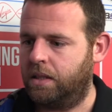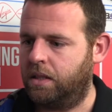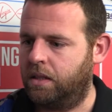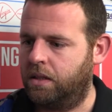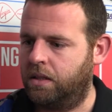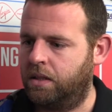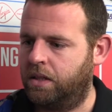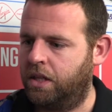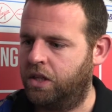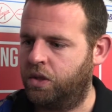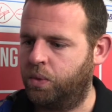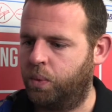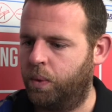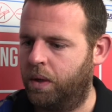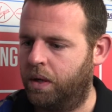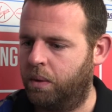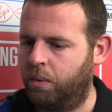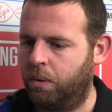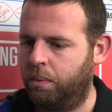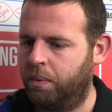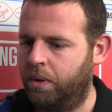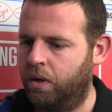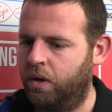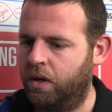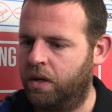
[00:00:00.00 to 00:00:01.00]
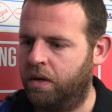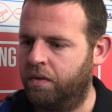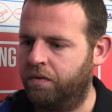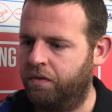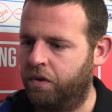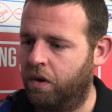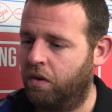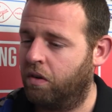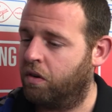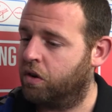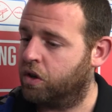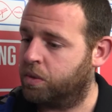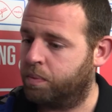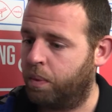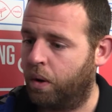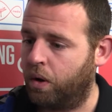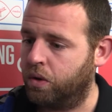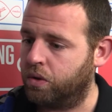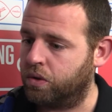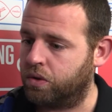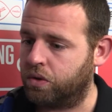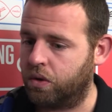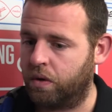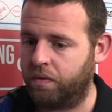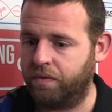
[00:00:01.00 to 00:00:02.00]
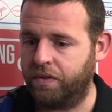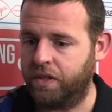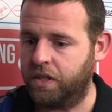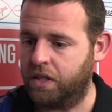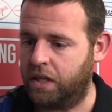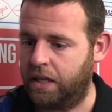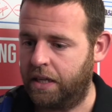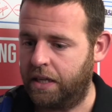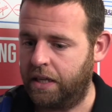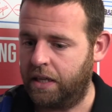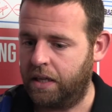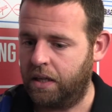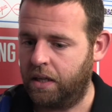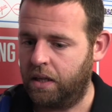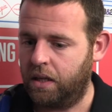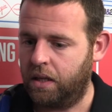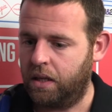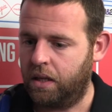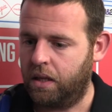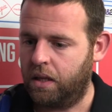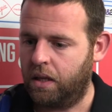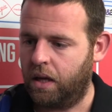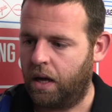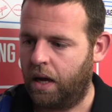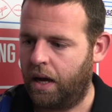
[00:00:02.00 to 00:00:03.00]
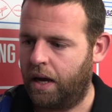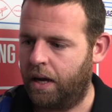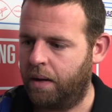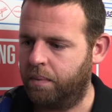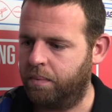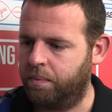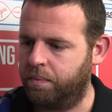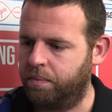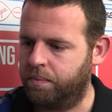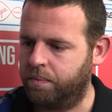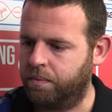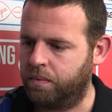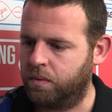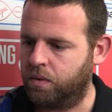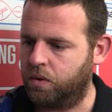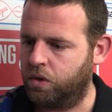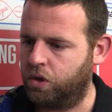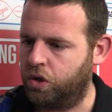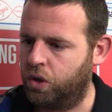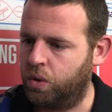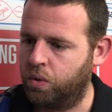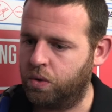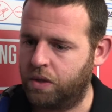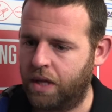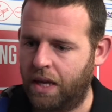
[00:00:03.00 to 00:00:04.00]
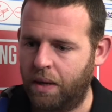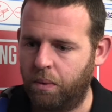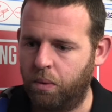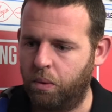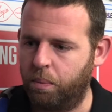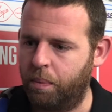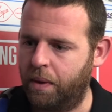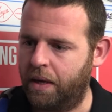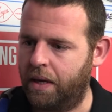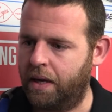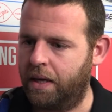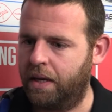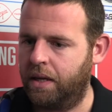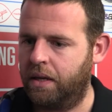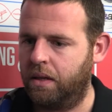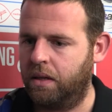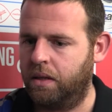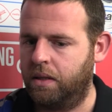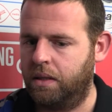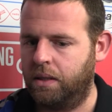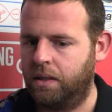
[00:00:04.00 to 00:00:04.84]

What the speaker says: this week we'll be looking for a response, obviously. Tuesday will be